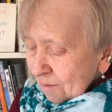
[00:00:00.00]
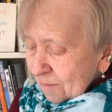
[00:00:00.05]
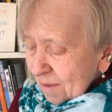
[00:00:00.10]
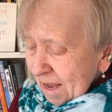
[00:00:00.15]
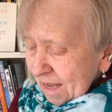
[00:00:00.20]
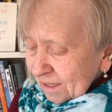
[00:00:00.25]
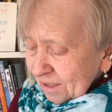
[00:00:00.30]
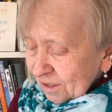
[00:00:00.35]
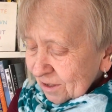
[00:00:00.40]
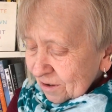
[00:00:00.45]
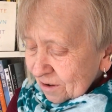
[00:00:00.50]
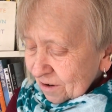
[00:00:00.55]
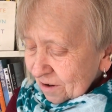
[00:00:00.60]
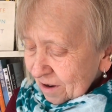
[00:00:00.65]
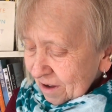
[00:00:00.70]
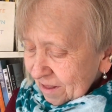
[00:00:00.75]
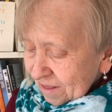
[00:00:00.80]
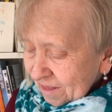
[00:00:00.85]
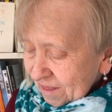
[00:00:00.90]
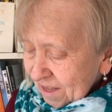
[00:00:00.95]
Master
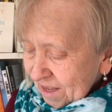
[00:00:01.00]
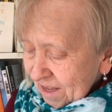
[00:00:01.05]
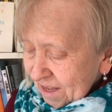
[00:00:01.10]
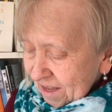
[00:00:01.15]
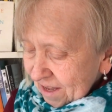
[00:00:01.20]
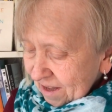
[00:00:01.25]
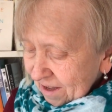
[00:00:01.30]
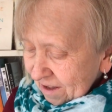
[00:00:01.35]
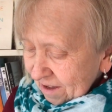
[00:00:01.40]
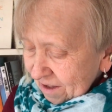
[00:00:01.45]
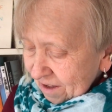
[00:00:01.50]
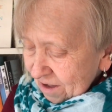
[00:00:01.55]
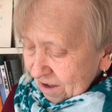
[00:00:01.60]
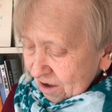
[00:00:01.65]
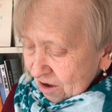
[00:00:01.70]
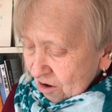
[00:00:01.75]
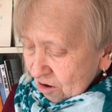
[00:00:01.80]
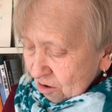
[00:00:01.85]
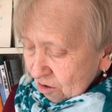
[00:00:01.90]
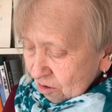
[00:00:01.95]
the
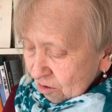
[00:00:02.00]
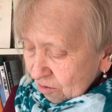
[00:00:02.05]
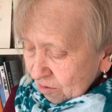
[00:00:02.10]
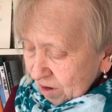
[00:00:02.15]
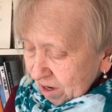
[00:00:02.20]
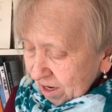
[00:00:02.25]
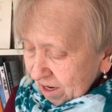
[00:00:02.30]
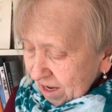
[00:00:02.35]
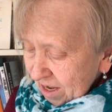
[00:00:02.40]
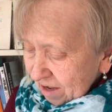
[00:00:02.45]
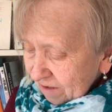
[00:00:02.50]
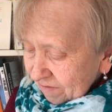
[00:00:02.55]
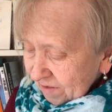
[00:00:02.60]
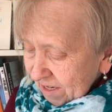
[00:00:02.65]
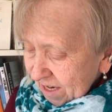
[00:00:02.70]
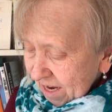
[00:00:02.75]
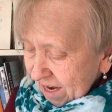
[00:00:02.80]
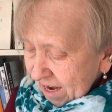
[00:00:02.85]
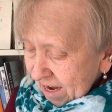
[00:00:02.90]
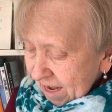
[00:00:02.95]
Ocarina of
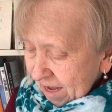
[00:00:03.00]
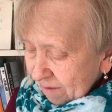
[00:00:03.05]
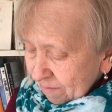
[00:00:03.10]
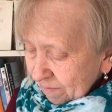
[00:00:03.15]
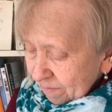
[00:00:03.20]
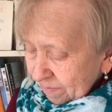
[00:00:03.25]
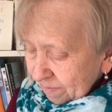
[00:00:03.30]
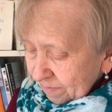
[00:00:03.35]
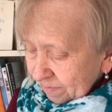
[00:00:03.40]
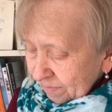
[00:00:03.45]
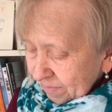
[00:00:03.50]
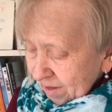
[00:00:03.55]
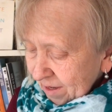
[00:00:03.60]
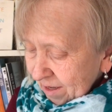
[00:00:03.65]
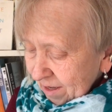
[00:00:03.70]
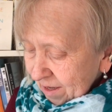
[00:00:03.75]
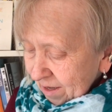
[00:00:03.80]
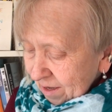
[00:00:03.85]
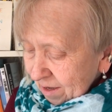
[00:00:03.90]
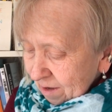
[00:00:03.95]
Time,
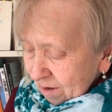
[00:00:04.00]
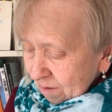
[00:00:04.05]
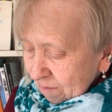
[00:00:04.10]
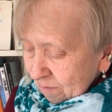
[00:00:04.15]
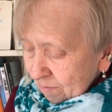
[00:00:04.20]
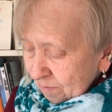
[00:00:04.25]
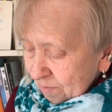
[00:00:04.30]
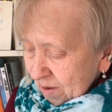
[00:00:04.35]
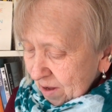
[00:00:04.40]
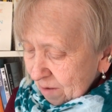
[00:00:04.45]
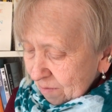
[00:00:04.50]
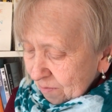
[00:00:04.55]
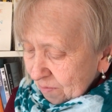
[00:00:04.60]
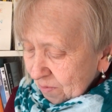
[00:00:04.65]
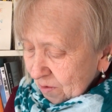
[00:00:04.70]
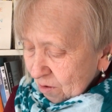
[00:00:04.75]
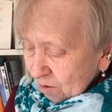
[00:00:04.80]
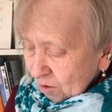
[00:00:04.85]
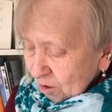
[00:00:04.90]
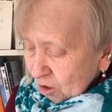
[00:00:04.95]
pimp
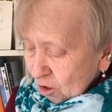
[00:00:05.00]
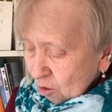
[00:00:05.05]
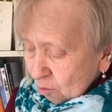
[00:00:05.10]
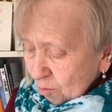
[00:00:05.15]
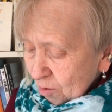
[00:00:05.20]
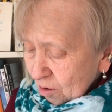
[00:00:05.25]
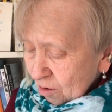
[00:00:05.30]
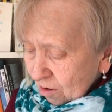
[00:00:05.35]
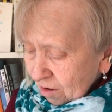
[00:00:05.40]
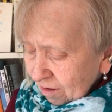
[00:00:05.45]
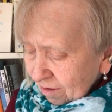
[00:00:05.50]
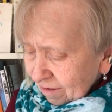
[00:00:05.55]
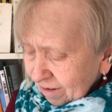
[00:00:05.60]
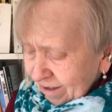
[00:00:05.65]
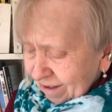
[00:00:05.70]
your cubicle,